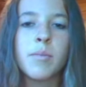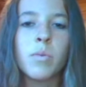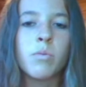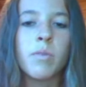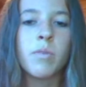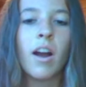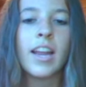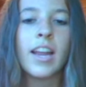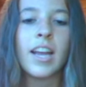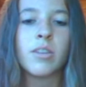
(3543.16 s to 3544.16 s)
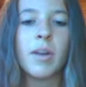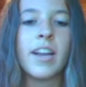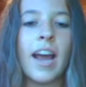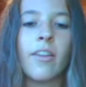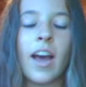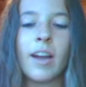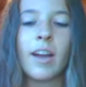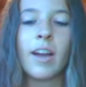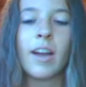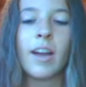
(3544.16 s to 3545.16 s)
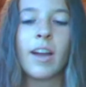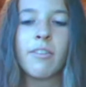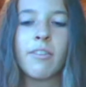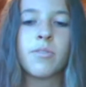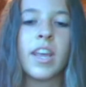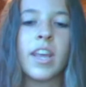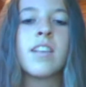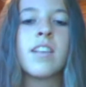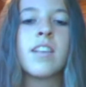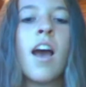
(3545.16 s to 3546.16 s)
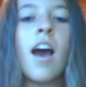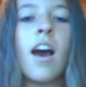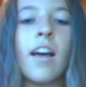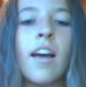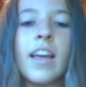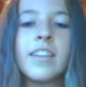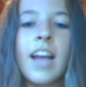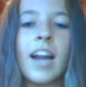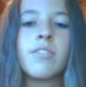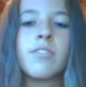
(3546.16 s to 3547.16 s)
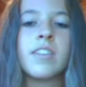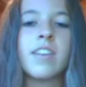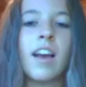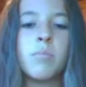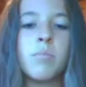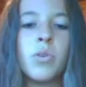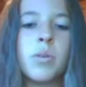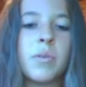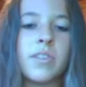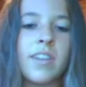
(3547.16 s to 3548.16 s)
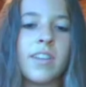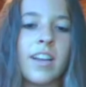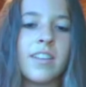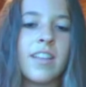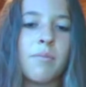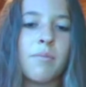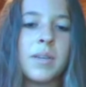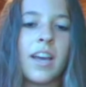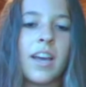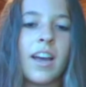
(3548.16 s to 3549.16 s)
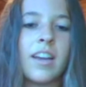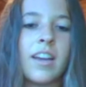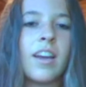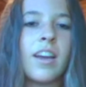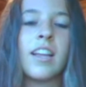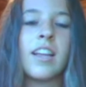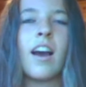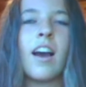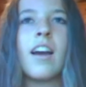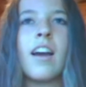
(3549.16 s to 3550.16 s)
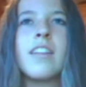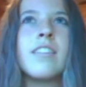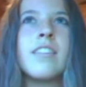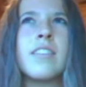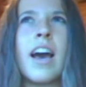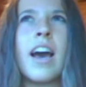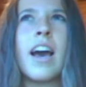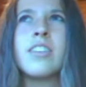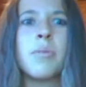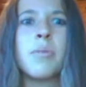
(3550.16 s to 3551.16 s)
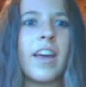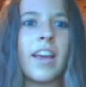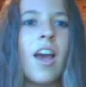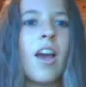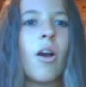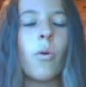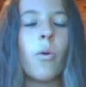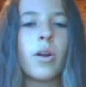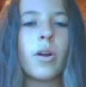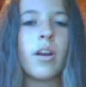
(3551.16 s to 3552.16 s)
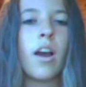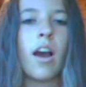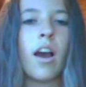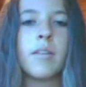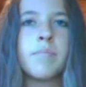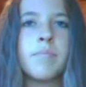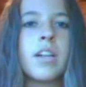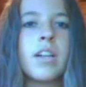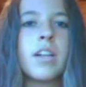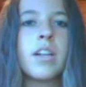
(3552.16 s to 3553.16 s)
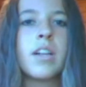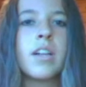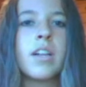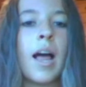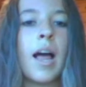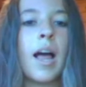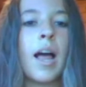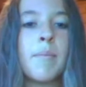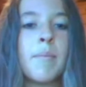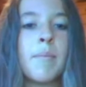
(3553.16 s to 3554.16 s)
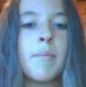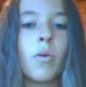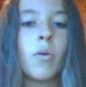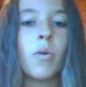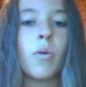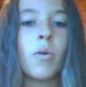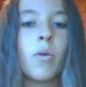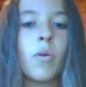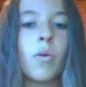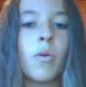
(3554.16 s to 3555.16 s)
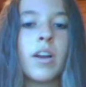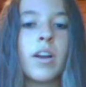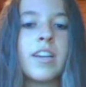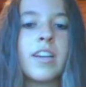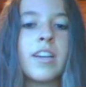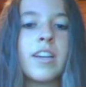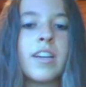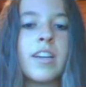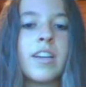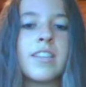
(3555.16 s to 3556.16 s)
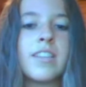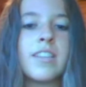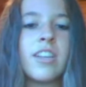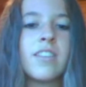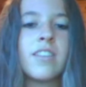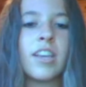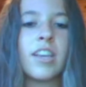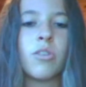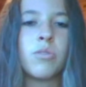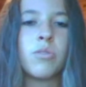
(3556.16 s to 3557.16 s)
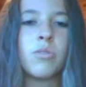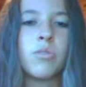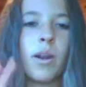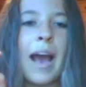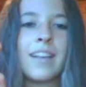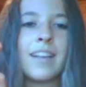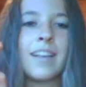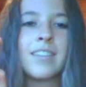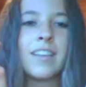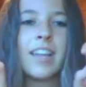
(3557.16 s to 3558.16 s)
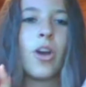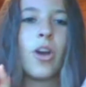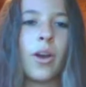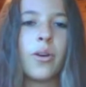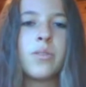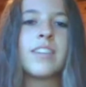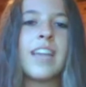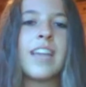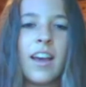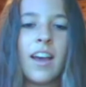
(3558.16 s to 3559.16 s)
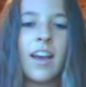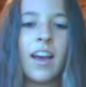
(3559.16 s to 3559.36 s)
them on hand right now, that I referenced for this, that kind of discussed multiple studies that have been done that had to do with like, or climate organizations use more masculine logos tended to be,